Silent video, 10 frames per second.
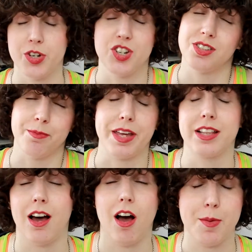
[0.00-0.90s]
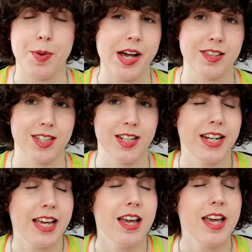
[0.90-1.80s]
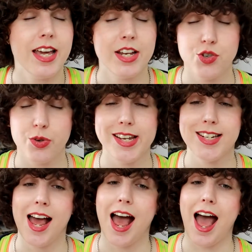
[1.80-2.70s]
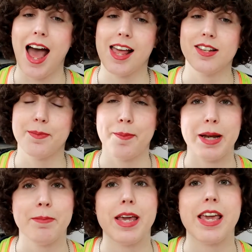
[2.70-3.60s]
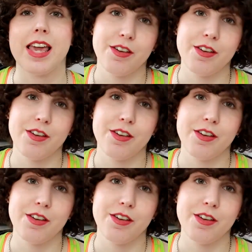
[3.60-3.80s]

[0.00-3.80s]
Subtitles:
which is something that I personally enjoyed and made me